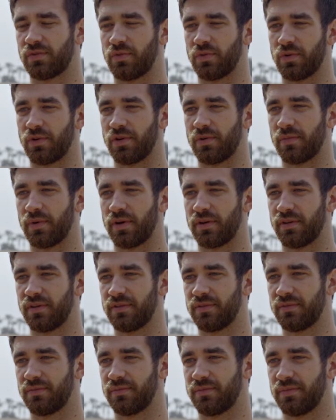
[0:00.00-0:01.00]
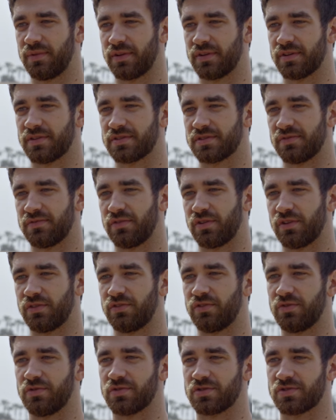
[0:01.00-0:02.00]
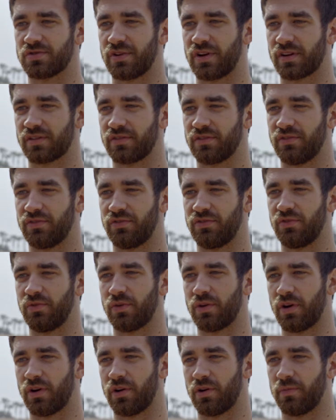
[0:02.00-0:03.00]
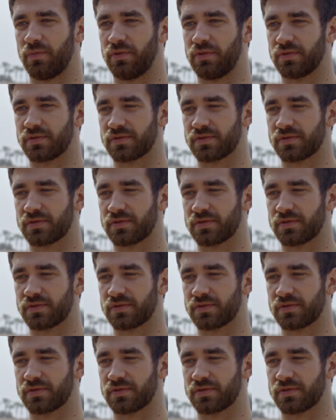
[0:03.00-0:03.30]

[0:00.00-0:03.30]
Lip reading: to worry about it, because if you get too distracted and too caught up in